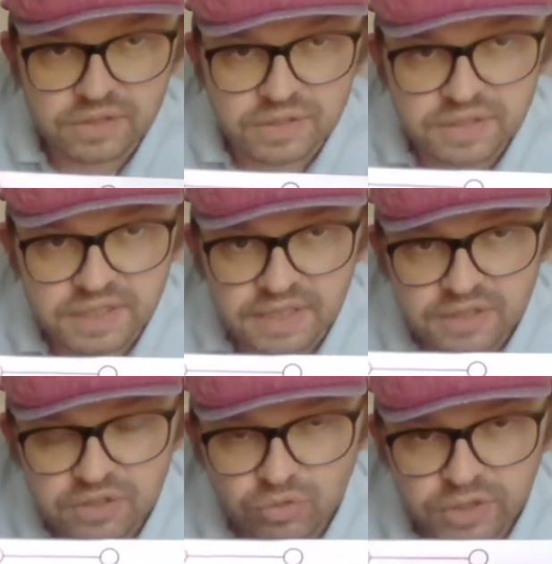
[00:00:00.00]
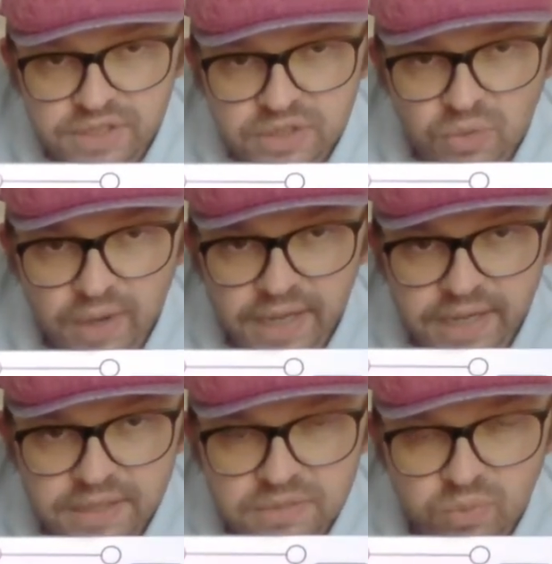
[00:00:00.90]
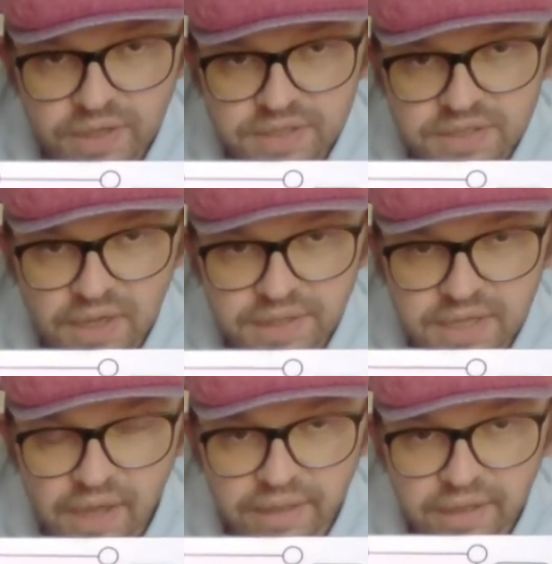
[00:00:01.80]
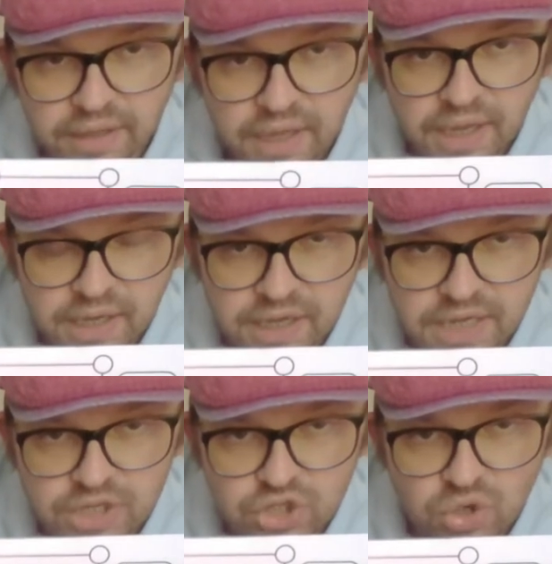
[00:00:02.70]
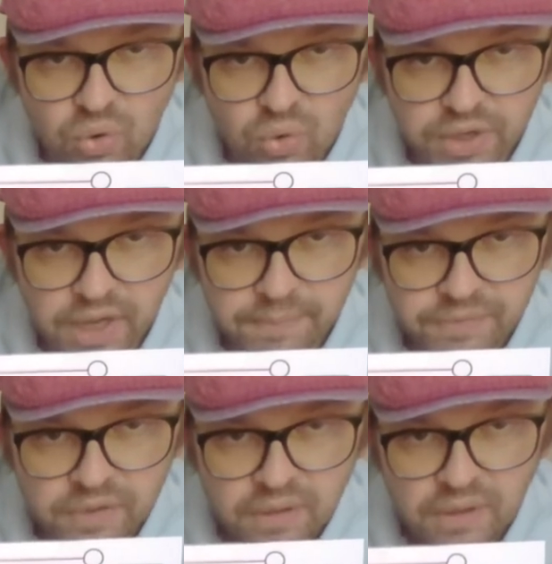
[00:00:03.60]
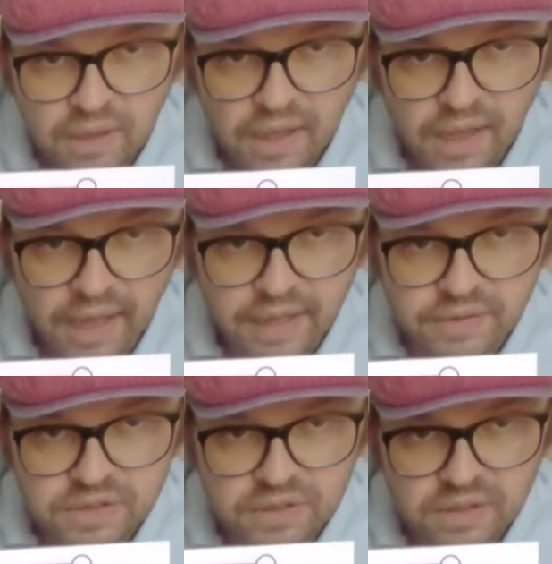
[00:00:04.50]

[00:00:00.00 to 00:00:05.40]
You can see it's 3 squares, one inside the other, and at each corner and